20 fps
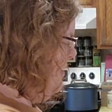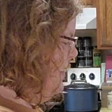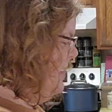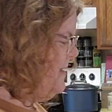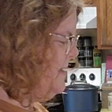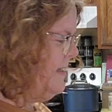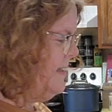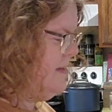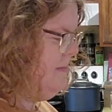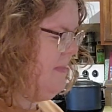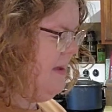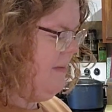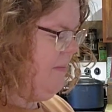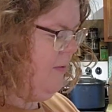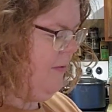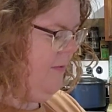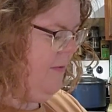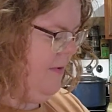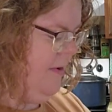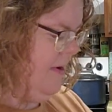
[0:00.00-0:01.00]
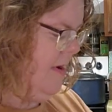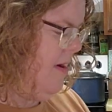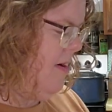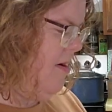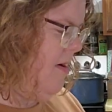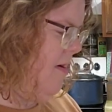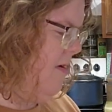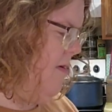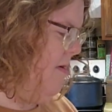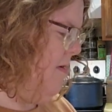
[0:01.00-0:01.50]
this is my preferred.
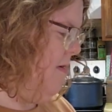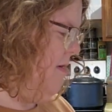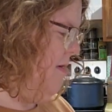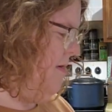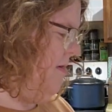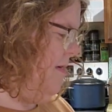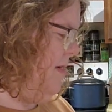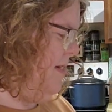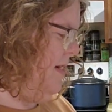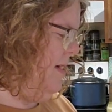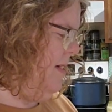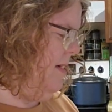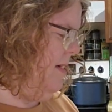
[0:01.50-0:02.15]
Oh,